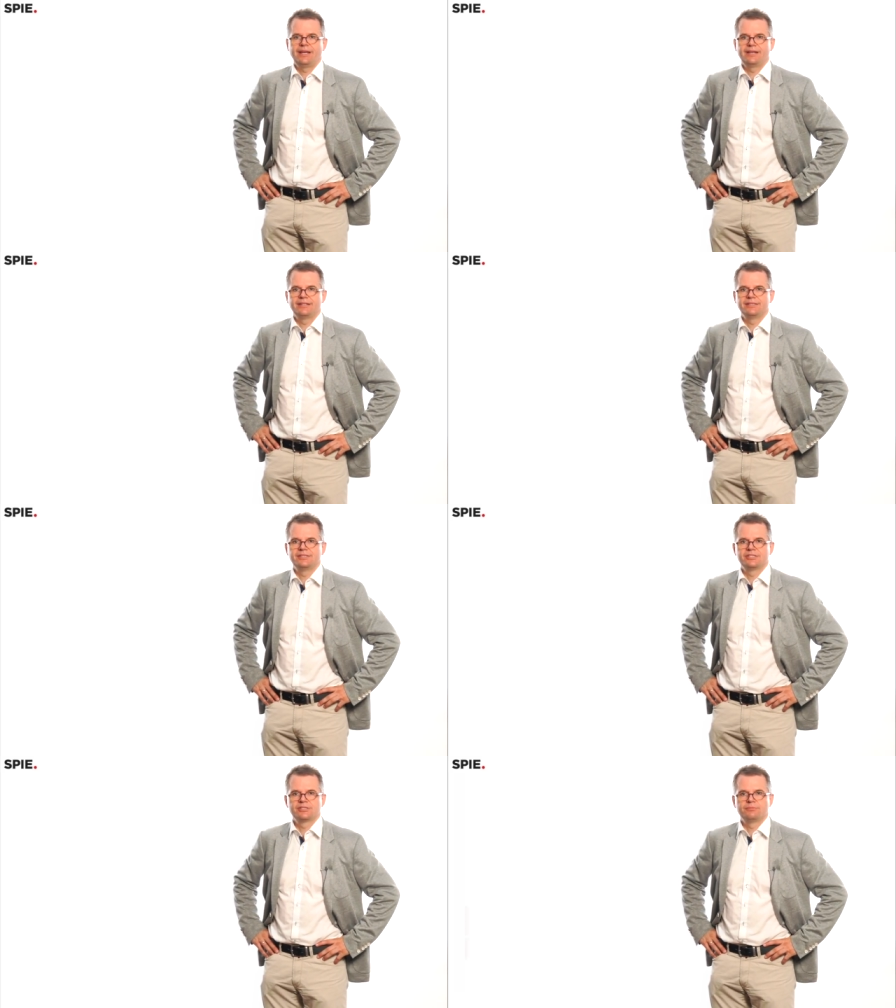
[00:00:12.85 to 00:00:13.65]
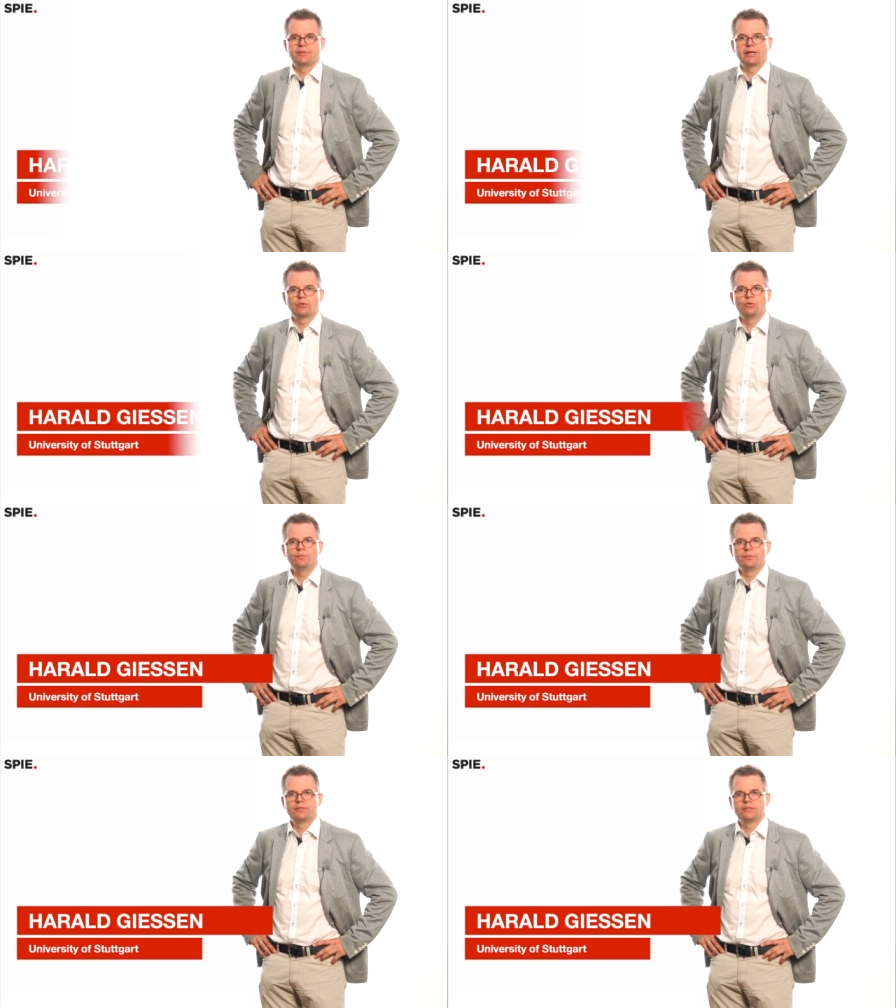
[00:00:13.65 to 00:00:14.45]
And my
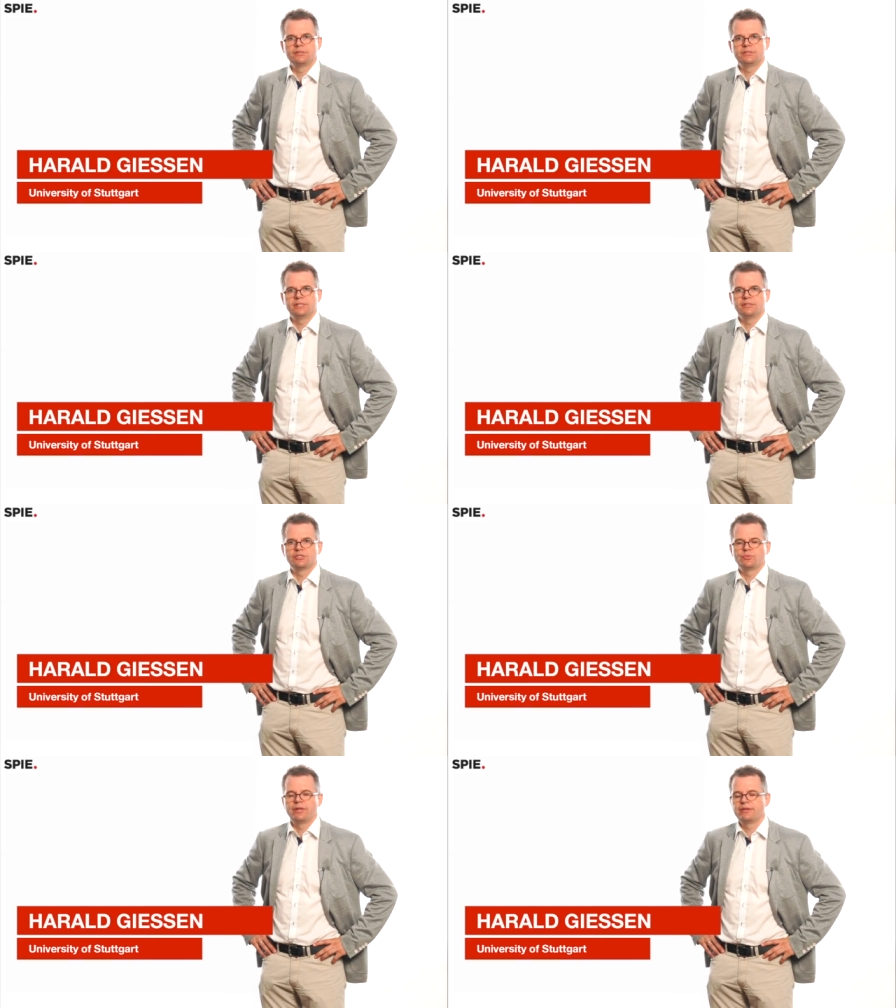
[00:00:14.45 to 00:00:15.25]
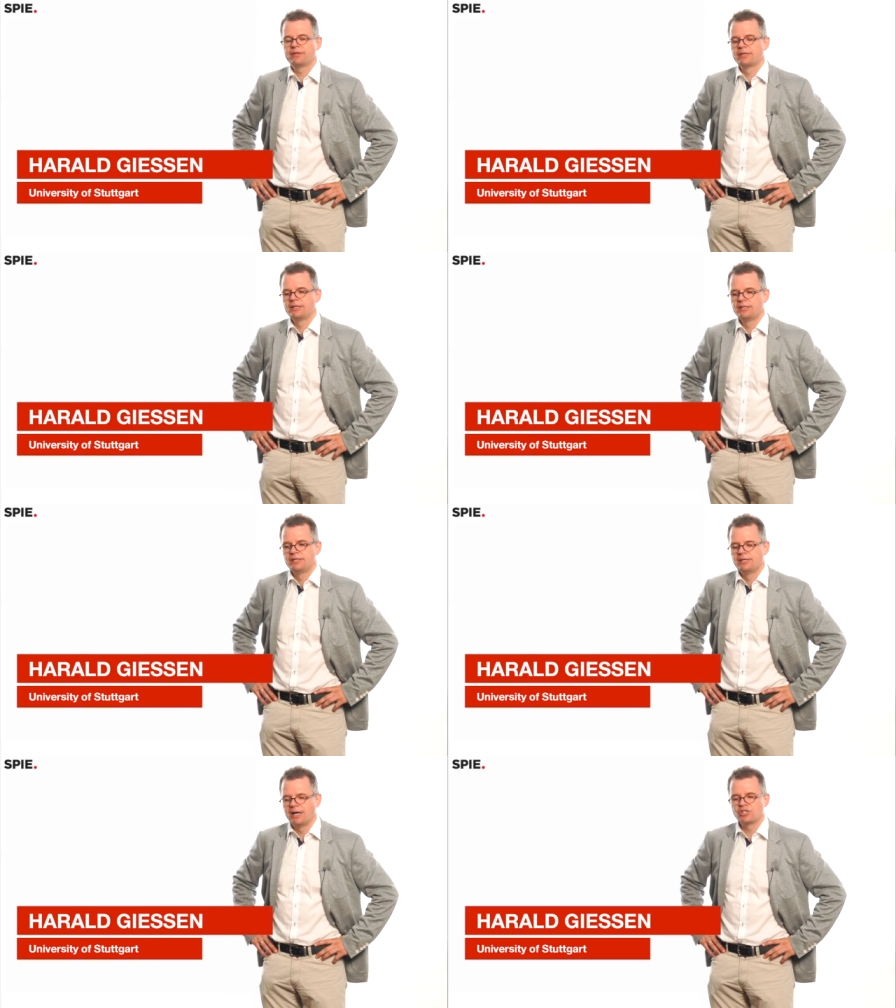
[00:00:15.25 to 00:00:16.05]
group deals with
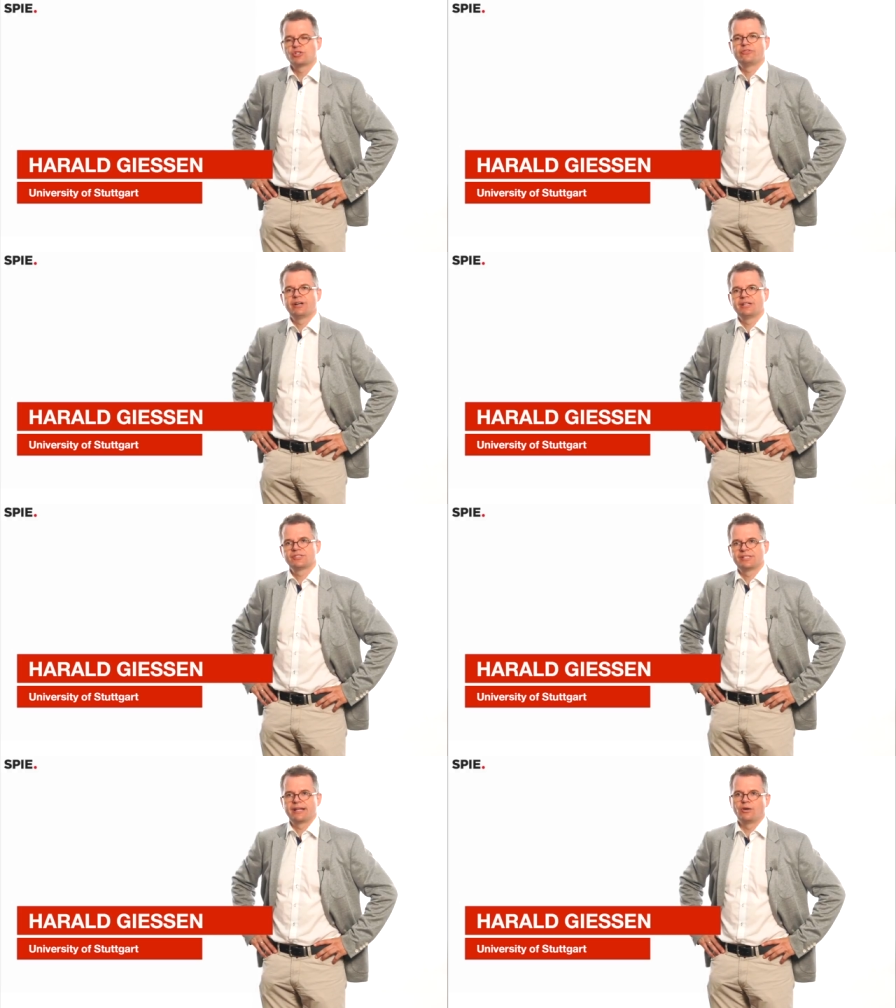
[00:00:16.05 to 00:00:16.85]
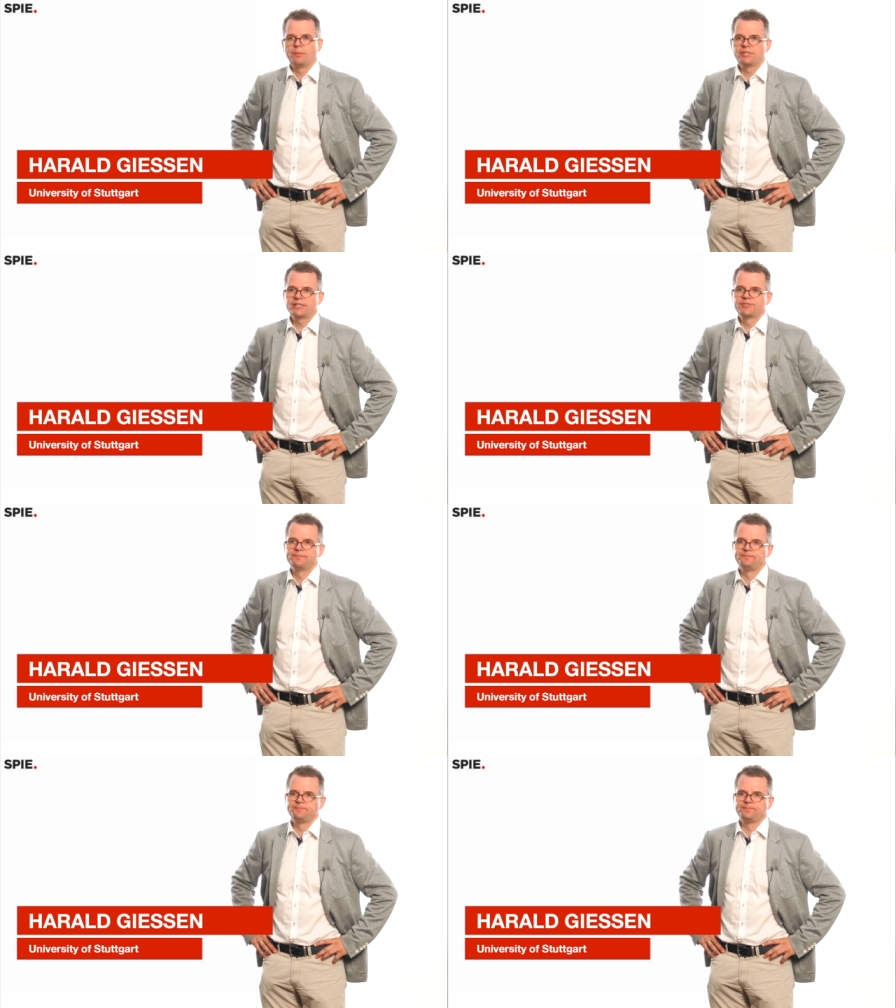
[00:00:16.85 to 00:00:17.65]
ultra-fast nano-optics,
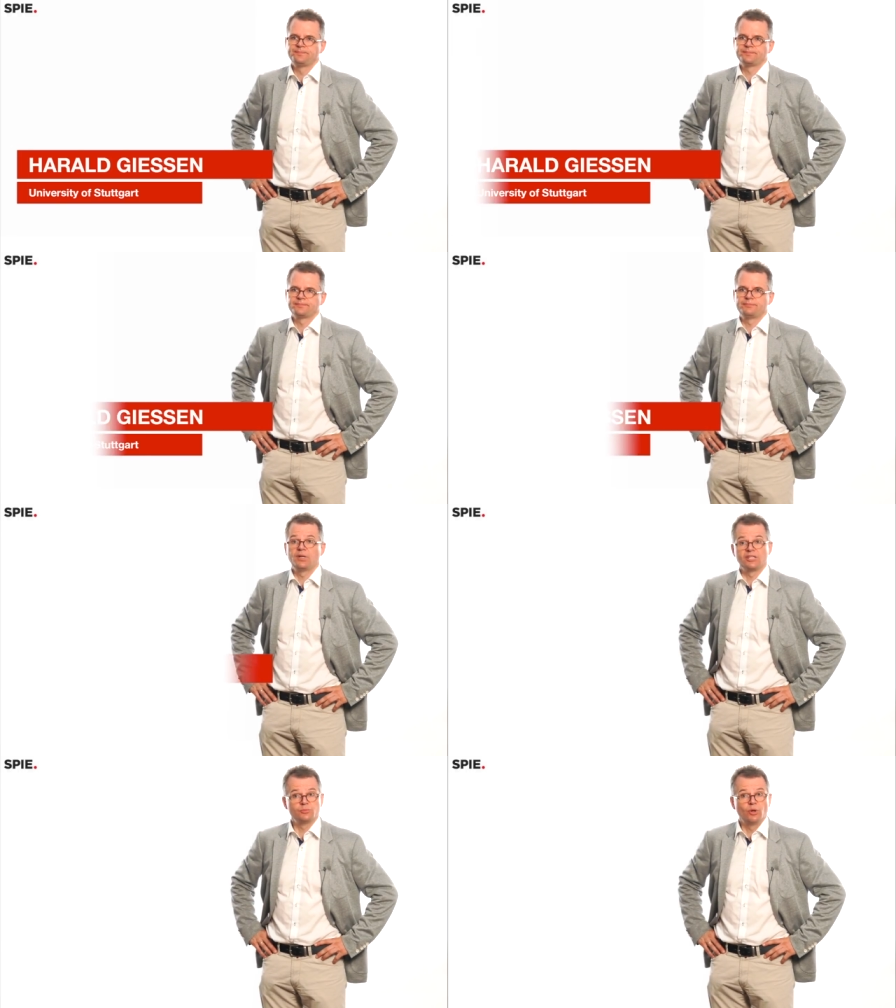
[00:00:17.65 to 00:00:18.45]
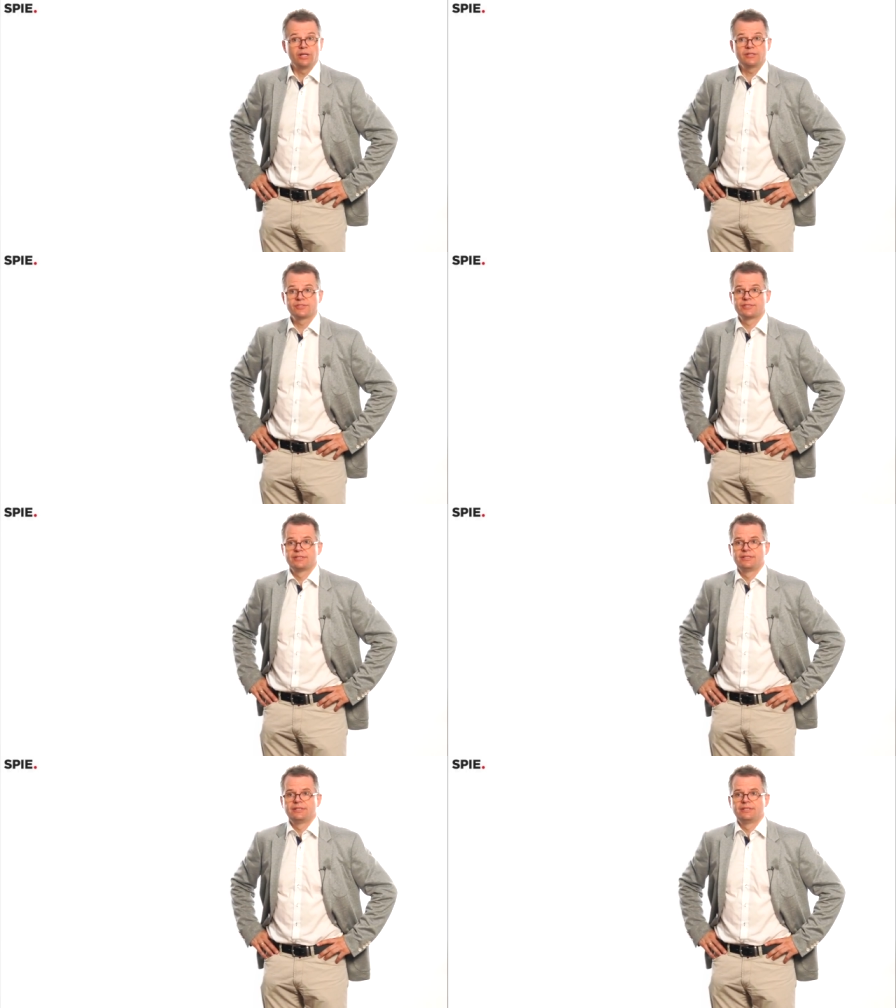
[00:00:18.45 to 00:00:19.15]
plasmonics.